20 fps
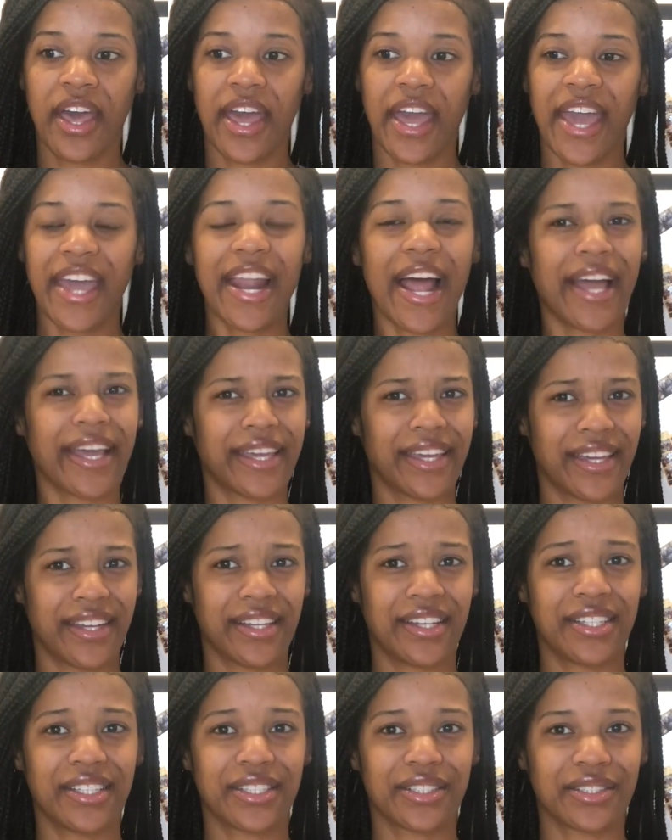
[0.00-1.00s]
And I get
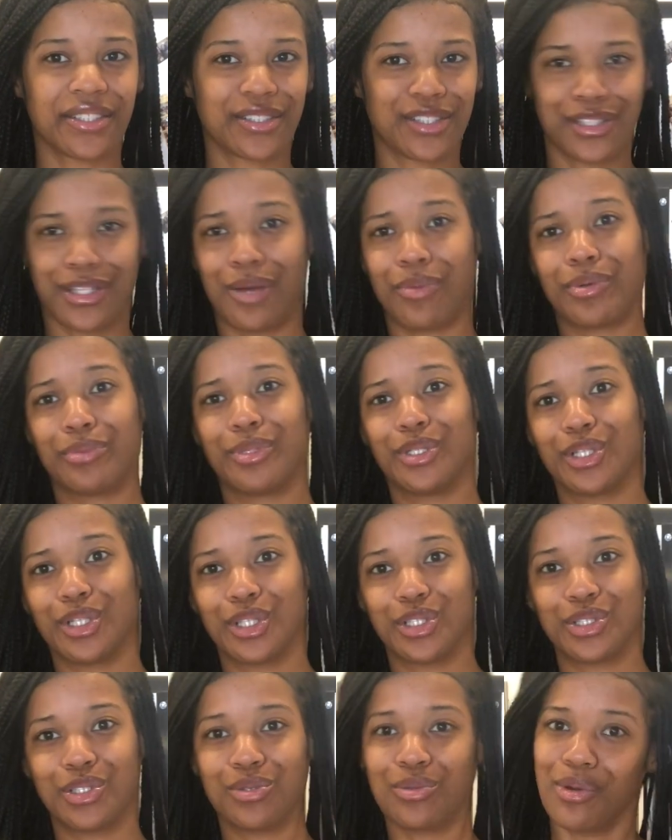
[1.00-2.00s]
it, because I want to be
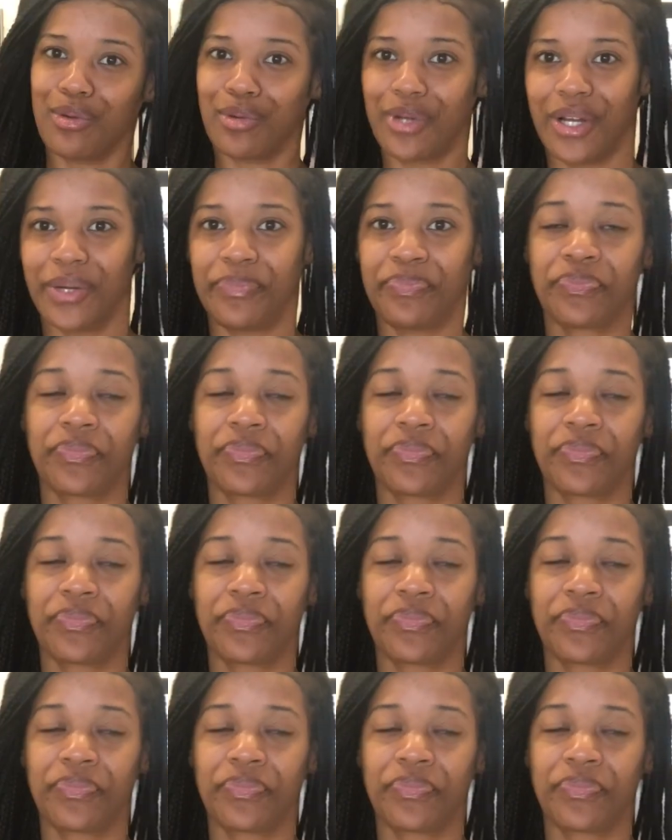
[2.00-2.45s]
thick too, okay?